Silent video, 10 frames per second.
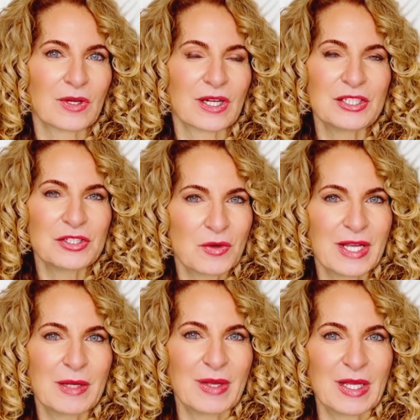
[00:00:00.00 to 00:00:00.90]
We're
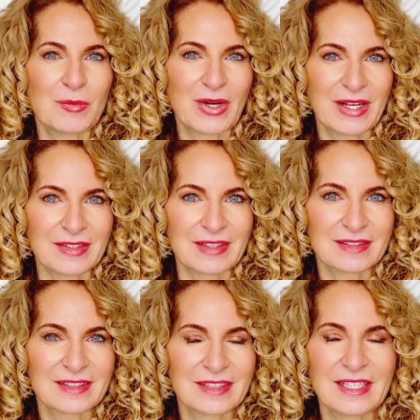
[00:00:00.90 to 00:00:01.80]
enjoying being
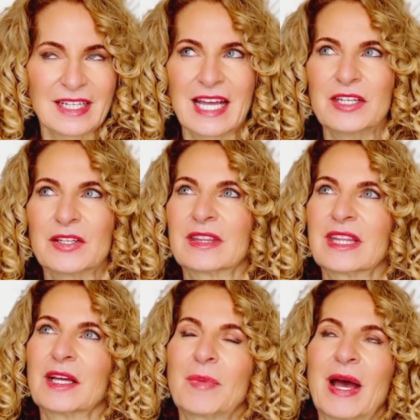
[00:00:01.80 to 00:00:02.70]
present. And you could
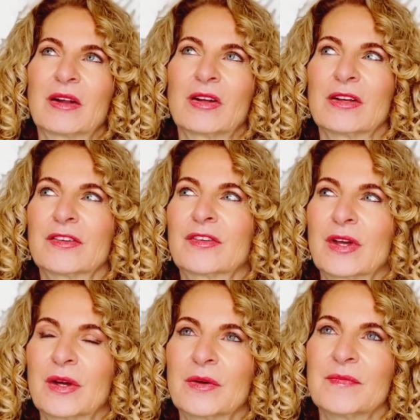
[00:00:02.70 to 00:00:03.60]
think about
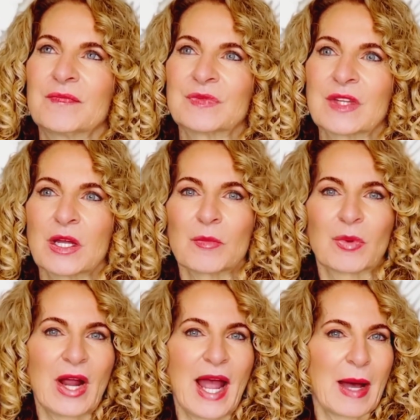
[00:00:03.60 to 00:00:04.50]
also,
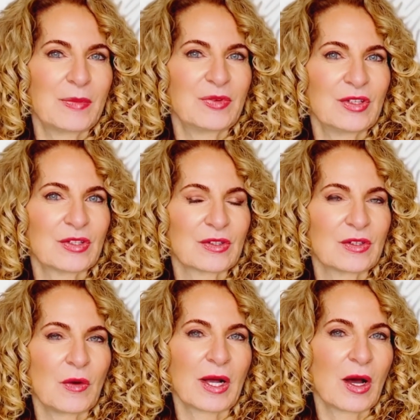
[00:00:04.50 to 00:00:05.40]
perhaps
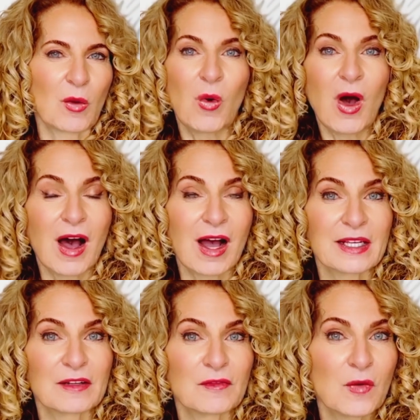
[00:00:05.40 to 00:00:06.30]
you're going on a
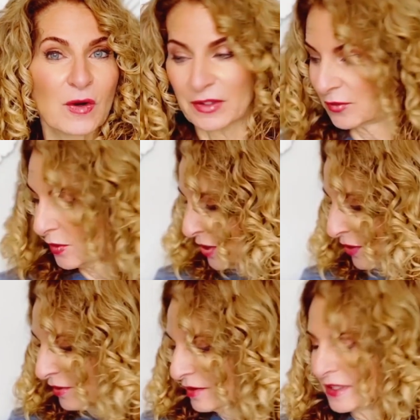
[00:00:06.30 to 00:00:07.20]
walk in a forest, or
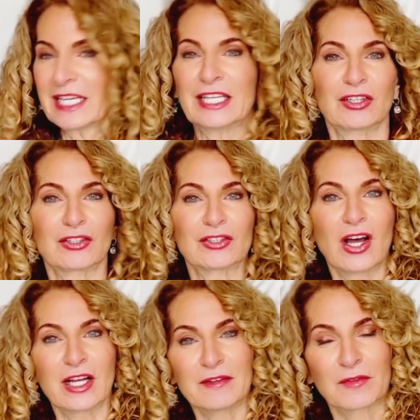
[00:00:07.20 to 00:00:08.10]
you're taking your little
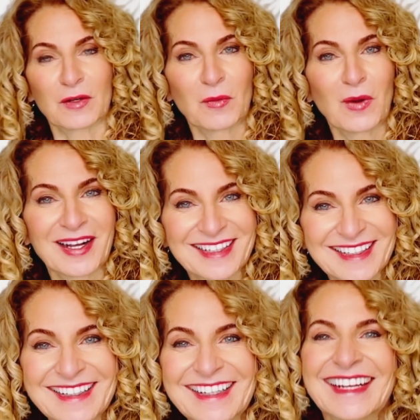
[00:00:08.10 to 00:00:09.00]
doggy for a
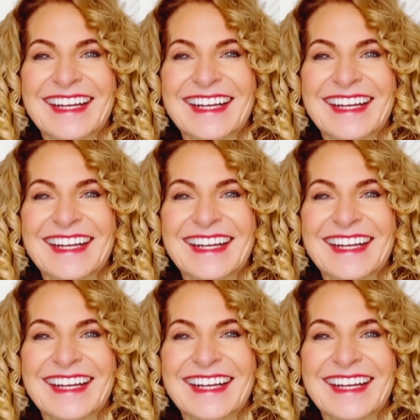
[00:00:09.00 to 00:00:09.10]
walk.